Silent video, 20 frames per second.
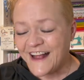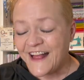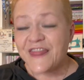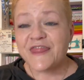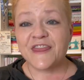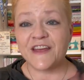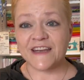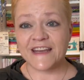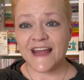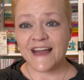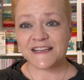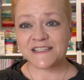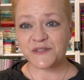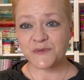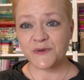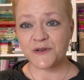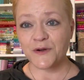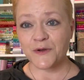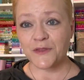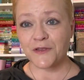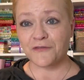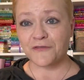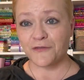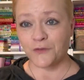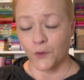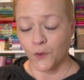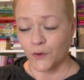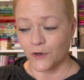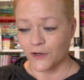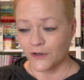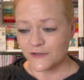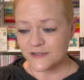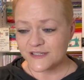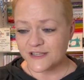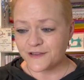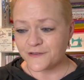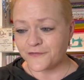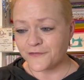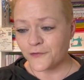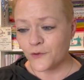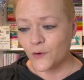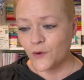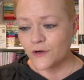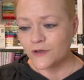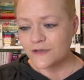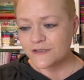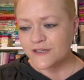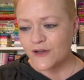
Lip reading: the next one are the florals. The florals